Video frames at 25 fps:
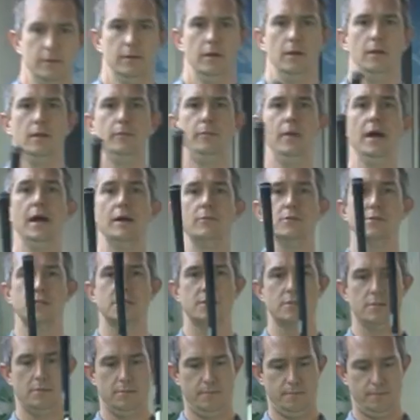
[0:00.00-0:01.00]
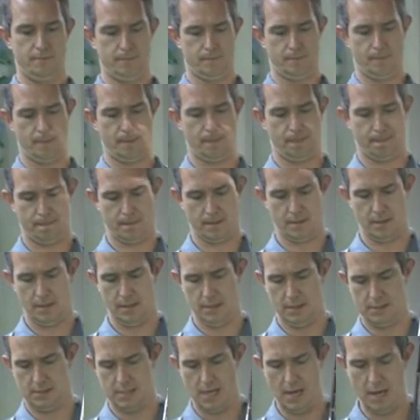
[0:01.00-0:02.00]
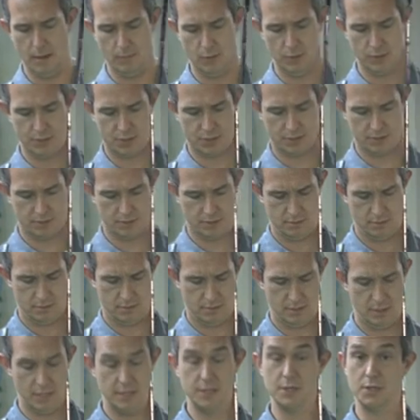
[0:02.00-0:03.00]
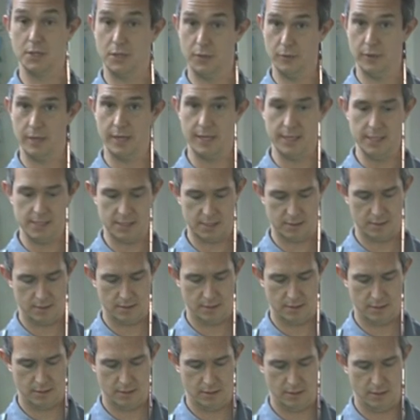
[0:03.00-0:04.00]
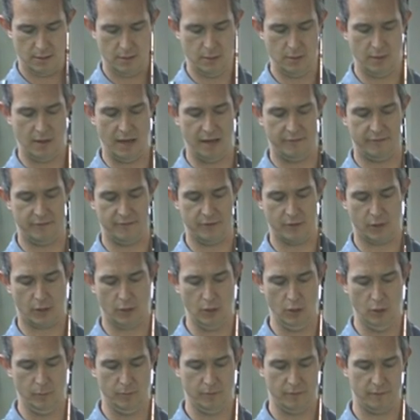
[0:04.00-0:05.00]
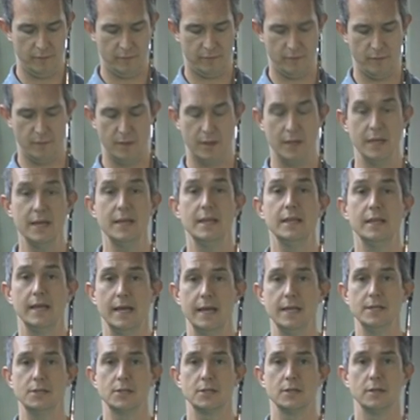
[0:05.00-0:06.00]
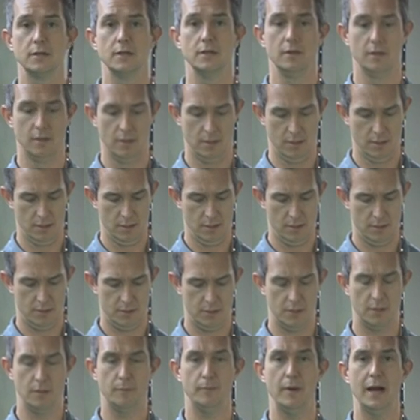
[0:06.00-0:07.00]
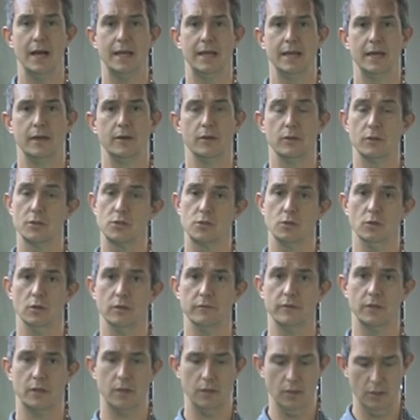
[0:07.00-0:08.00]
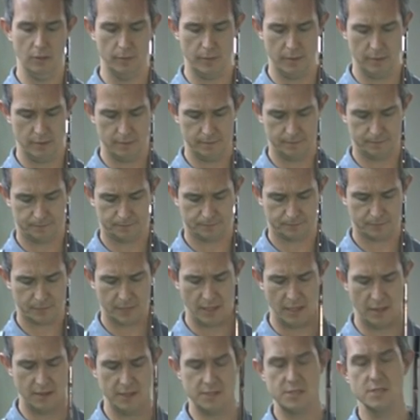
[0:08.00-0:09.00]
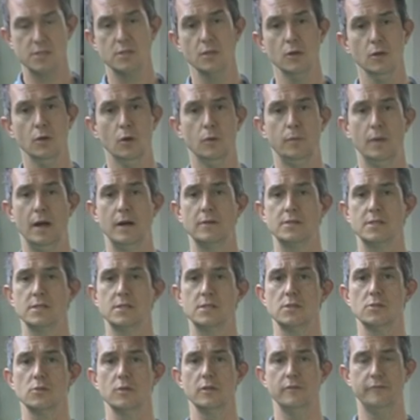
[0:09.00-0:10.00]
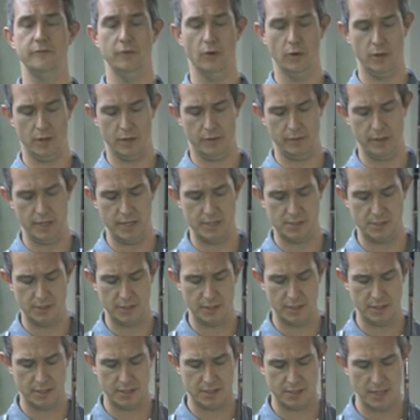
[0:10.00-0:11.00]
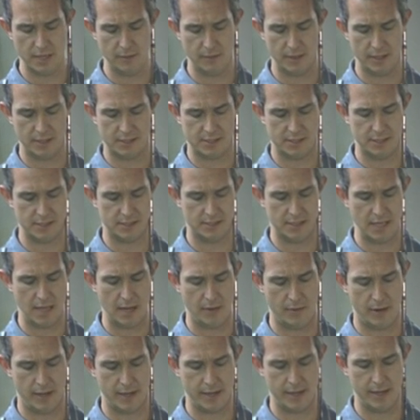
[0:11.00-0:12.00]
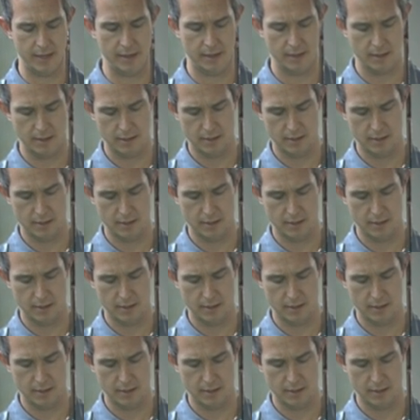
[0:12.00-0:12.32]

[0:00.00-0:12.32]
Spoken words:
the bounce is how much in degrees you have of the club from the leading edge to the back end or the sole of the club. Now this is a low bounce, this is only 4 degrees, and you can see when it sits down here